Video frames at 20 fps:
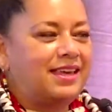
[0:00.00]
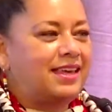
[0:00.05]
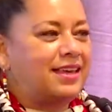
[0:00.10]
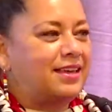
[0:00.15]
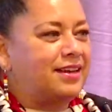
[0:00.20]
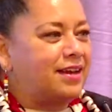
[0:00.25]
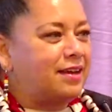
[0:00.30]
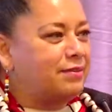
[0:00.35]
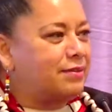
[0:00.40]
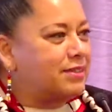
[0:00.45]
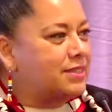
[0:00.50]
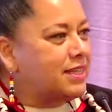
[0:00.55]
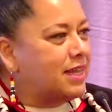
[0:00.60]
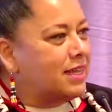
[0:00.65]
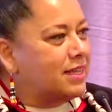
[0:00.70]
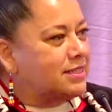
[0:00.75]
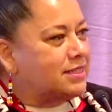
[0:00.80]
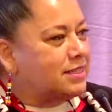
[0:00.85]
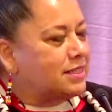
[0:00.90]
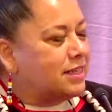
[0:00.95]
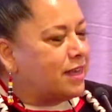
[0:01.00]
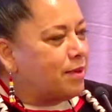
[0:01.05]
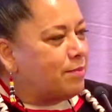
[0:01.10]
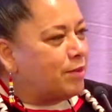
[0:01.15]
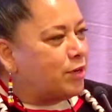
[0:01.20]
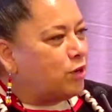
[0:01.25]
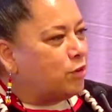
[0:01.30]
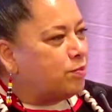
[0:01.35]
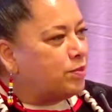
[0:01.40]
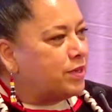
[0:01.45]
And I was asked to come
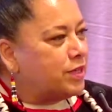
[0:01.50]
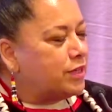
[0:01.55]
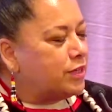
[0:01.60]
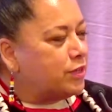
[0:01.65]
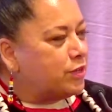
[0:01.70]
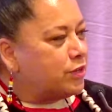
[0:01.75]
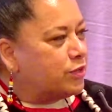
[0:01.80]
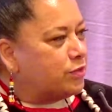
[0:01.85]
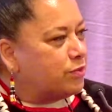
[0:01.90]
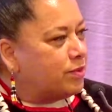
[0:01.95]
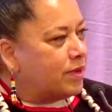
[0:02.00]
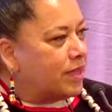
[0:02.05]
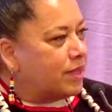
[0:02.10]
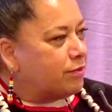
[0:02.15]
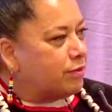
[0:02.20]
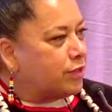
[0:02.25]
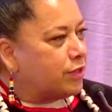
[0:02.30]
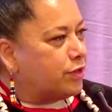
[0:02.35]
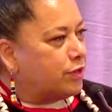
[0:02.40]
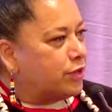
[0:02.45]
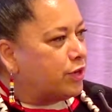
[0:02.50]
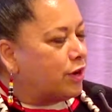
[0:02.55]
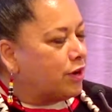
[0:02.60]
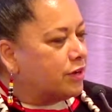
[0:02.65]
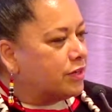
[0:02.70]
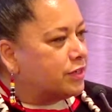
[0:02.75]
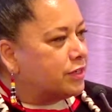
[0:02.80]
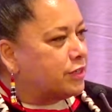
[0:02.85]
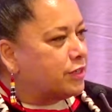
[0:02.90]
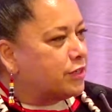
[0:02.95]
and open in a good way with a good
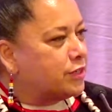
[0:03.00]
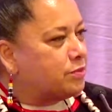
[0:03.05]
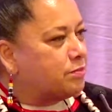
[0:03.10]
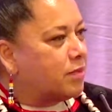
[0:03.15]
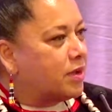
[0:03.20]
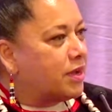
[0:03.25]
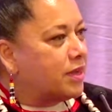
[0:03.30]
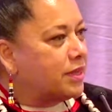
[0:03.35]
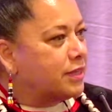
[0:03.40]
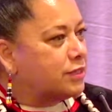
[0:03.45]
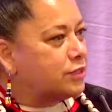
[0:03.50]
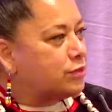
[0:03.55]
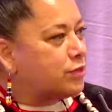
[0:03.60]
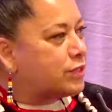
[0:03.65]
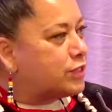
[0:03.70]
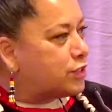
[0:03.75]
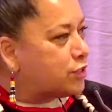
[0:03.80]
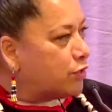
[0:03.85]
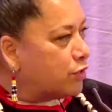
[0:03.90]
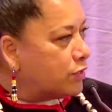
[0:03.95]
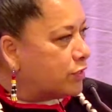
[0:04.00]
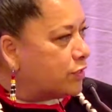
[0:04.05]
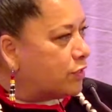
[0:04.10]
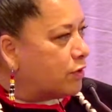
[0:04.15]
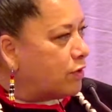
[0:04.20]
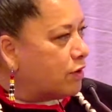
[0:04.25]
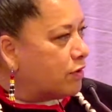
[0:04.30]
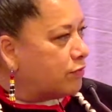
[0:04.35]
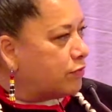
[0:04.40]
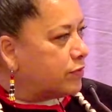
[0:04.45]
heart and a good mind. So I started
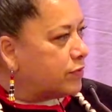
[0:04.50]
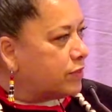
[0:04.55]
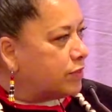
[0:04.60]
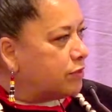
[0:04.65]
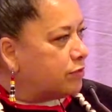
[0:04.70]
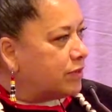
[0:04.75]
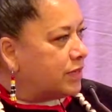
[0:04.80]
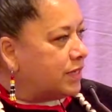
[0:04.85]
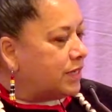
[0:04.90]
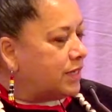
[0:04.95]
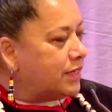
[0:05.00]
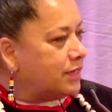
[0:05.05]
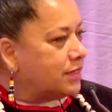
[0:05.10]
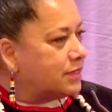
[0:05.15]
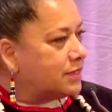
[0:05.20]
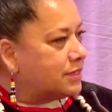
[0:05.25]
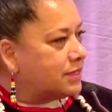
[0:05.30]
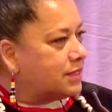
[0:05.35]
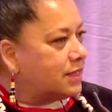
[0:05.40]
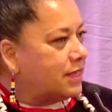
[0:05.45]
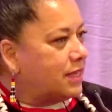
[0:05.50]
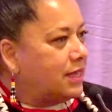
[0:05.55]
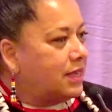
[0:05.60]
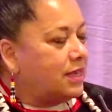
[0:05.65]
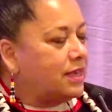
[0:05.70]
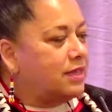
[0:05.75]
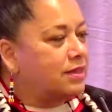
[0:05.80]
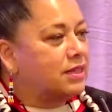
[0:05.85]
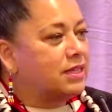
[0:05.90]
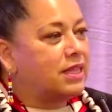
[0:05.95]
off with the greetings
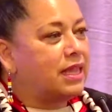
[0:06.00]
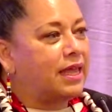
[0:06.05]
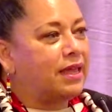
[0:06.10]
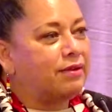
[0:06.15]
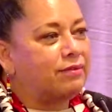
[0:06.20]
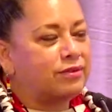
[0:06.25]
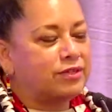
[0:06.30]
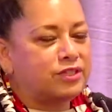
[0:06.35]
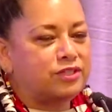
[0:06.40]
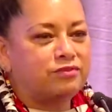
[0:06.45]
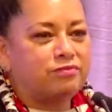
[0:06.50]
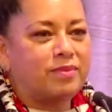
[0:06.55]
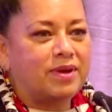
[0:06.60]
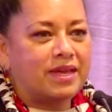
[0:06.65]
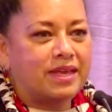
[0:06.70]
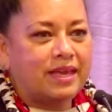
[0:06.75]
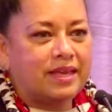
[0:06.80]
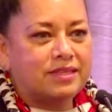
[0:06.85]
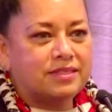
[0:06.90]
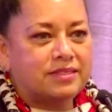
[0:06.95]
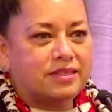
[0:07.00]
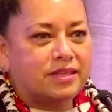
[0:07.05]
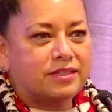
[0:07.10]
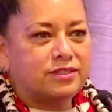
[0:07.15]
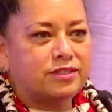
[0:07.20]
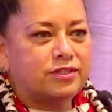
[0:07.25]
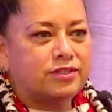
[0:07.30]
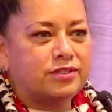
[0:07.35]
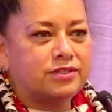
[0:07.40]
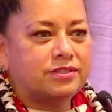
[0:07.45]
in the language of my
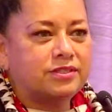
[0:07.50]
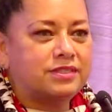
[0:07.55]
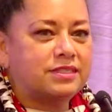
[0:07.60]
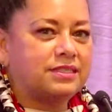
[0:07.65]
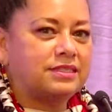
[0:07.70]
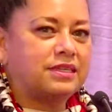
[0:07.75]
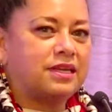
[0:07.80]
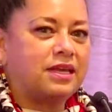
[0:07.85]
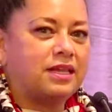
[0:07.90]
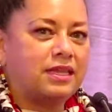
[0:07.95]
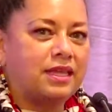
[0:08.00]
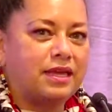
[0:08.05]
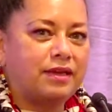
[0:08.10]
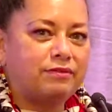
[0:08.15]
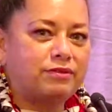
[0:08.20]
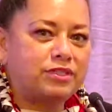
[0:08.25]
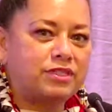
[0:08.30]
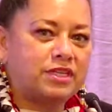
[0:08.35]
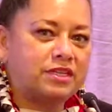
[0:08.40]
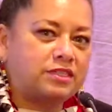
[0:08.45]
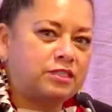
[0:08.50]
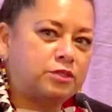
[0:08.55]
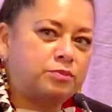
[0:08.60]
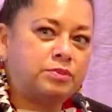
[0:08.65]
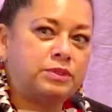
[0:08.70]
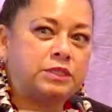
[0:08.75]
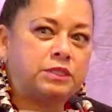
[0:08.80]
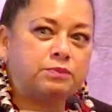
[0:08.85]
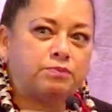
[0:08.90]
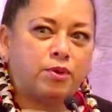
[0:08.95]
ancestors, a language that has
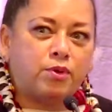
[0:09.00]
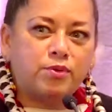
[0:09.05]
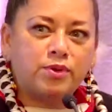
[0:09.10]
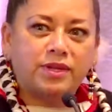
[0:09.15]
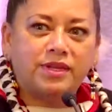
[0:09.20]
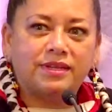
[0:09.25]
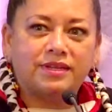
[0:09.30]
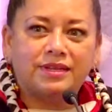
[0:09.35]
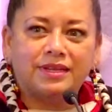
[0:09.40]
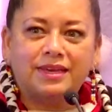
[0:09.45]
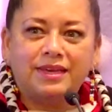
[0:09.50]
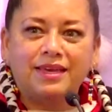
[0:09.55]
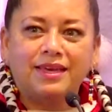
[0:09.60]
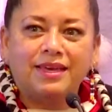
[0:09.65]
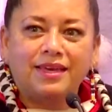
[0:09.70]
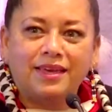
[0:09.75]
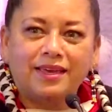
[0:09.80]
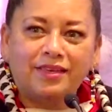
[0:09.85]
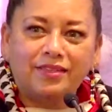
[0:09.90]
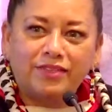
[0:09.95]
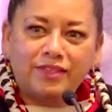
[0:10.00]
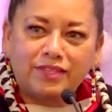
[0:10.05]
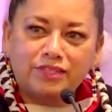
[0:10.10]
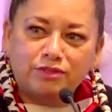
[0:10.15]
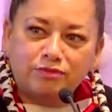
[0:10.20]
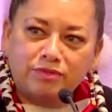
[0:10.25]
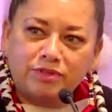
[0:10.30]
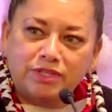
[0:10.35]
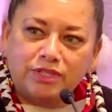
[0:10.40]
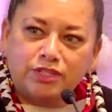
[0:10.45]
been spoken in
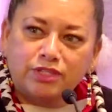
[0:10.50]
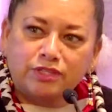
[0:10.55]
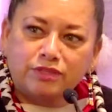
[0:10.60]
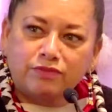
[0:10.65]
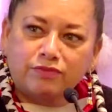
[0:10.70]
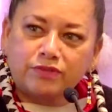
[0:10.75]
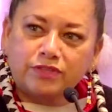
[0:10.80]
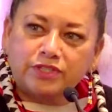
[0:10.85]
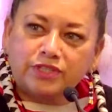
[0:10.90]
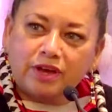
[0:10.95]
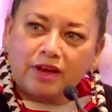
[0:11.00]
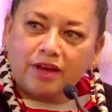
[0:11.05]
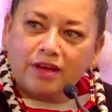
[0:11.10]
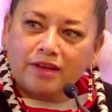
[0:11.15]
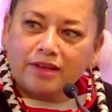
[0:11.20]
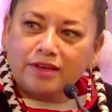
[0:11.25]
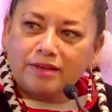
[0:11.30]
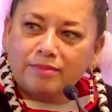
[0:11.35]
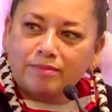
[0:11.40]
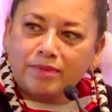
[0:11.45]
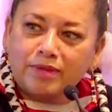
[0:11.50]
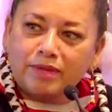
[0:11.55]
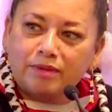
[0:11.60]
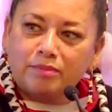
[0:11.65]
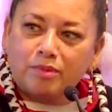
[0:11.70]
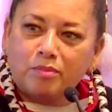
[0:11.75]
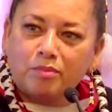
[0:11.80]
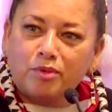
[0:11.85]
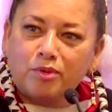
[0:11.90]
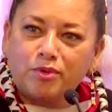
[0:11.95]
this region for time
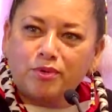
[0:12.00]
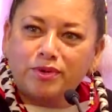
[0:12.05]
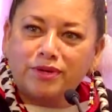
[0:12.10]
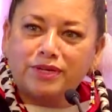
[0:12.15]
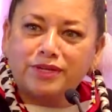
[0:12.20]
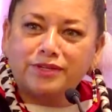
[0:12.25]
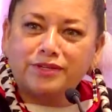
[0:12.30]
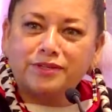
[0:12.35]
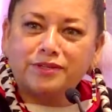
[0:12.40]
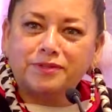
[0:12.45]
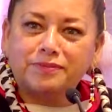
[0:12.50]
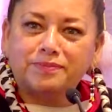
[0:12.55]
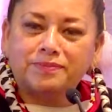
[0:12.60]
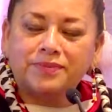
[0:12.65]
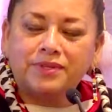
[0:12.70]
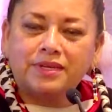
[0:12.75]
immemorial.